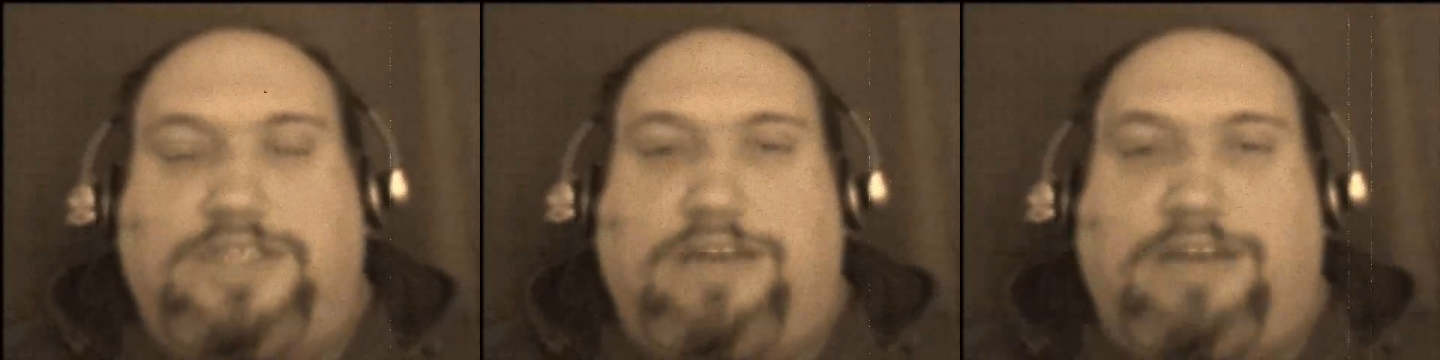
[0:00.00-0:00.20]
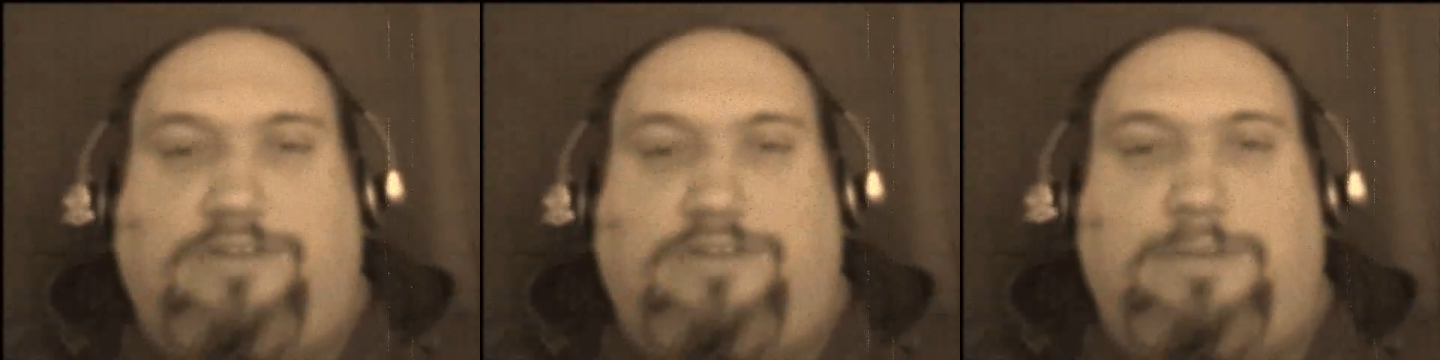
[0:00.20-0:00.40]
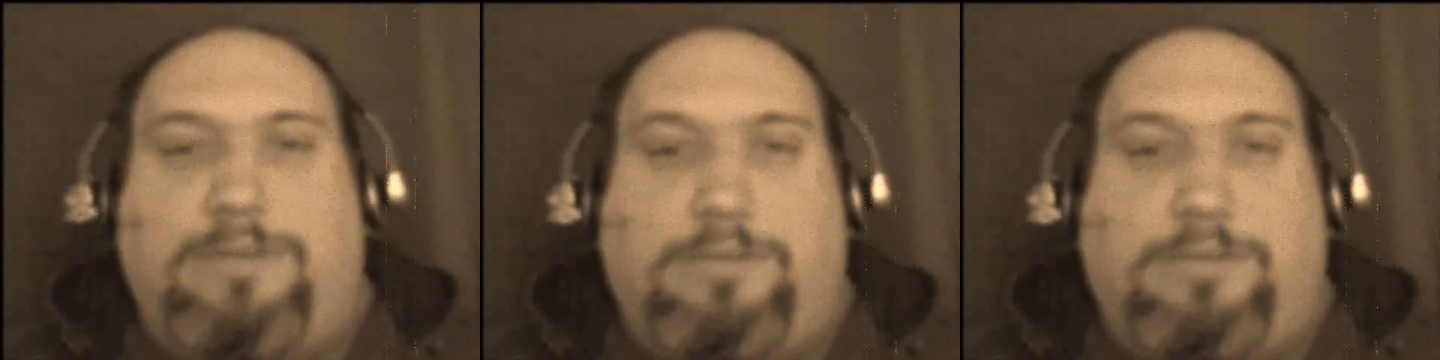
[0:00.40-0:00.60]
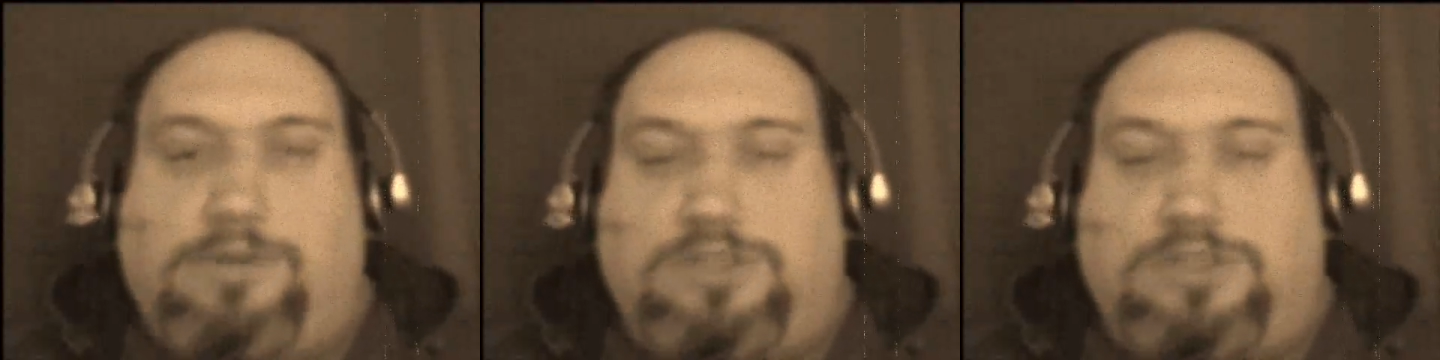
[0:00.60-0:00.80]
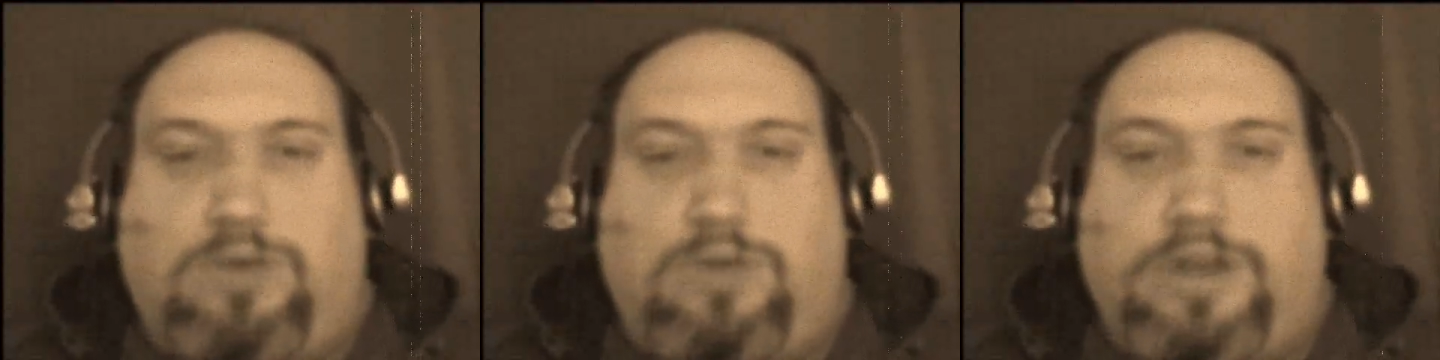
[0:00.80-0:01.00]
I don't remember
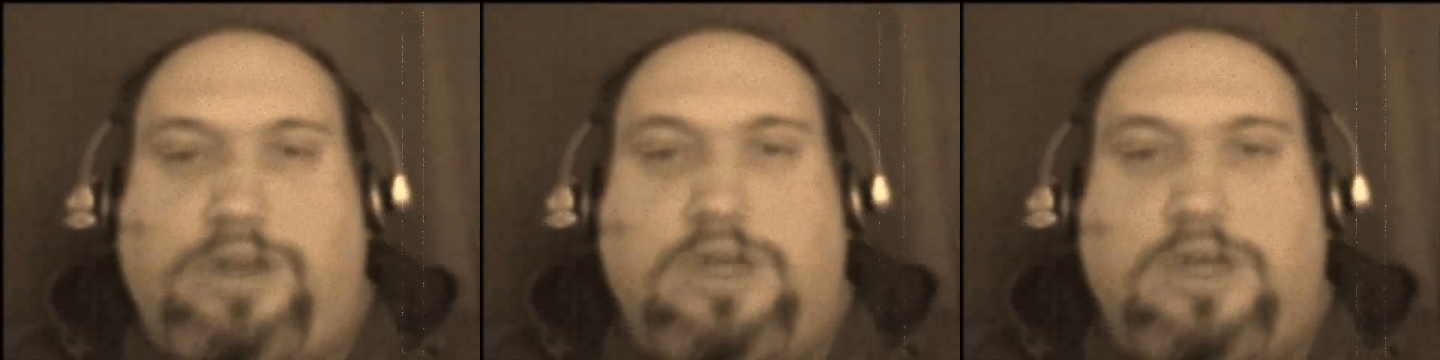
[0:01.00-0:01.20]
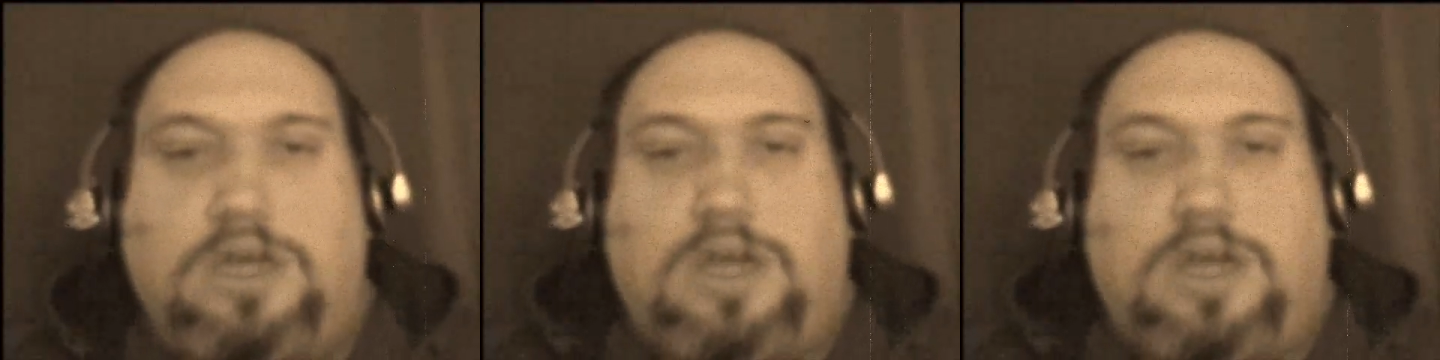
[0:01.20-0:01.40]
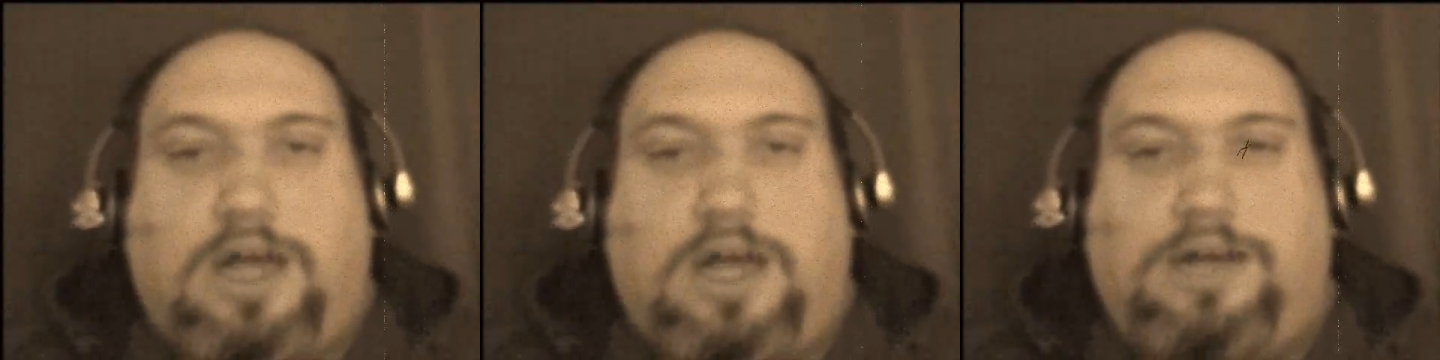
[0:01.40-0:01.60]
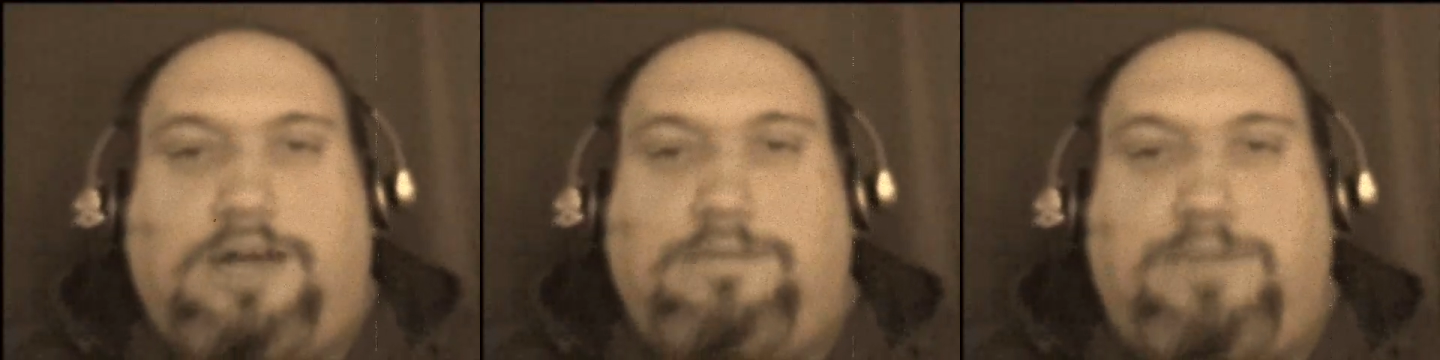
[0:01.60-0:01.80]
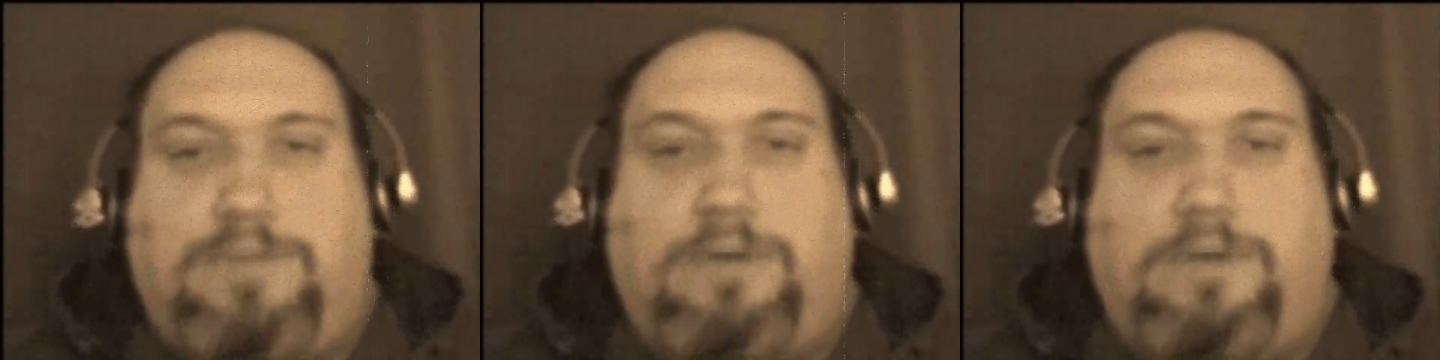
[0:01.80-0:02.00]
which one,
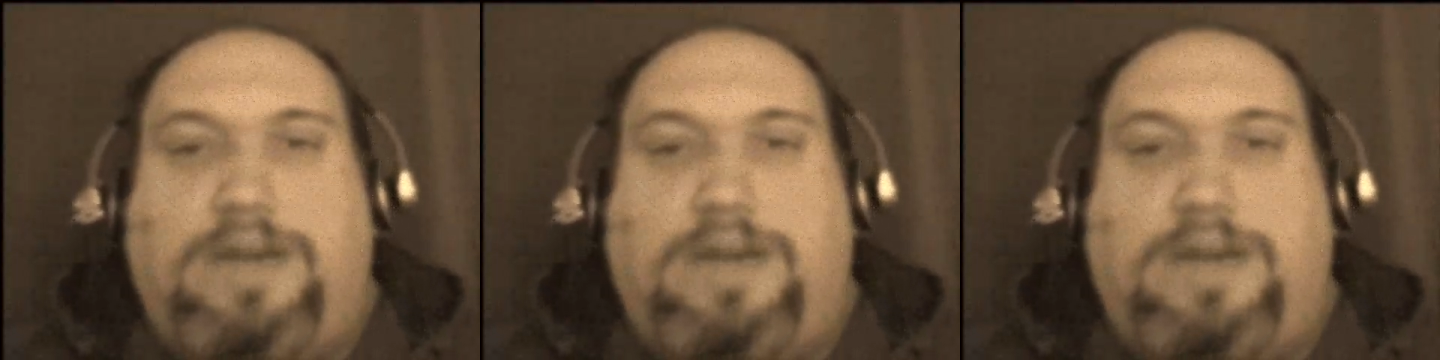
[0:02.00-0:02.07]
but